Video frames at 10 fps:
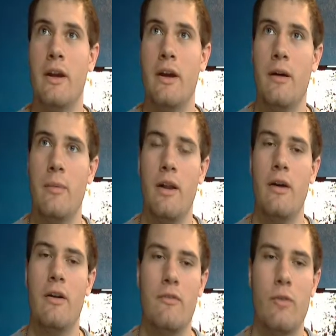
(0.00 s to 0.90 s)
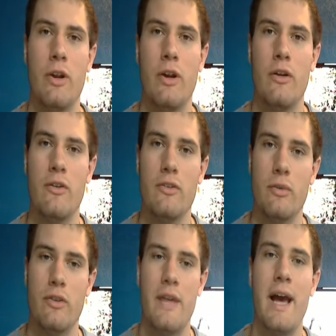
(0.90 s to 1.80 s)
about $140
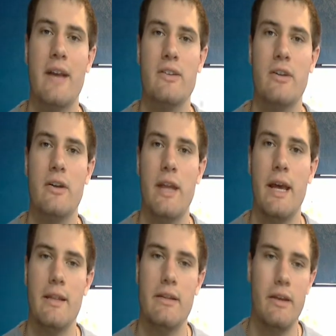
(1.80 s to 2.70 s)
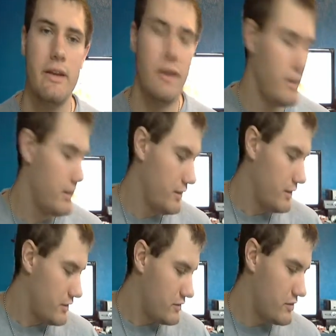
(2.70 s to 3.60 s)
with tax and all that.
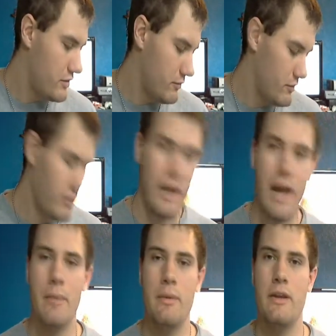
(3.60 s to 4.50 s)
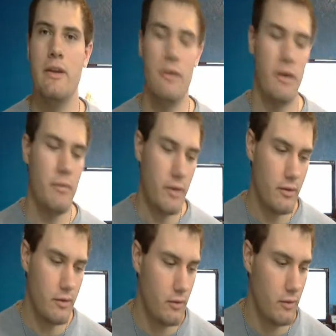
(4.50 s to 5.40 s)
So I'm very happy. I made
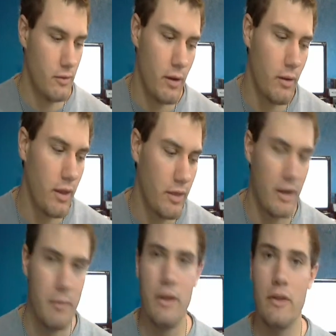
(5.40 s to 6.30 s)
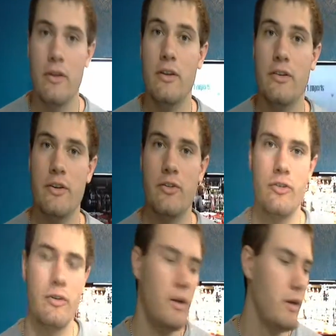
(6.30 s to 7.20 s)
it. I think I made a good
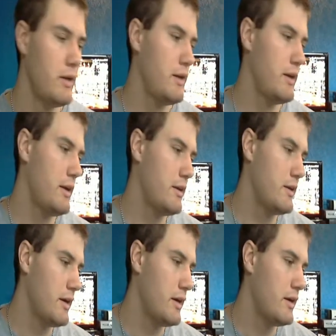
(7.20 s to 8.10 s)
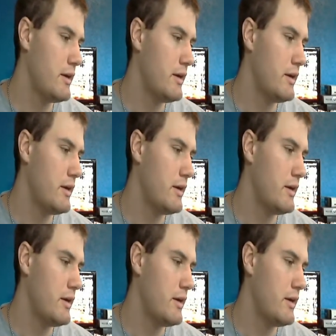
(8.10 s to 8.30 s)
decision. And the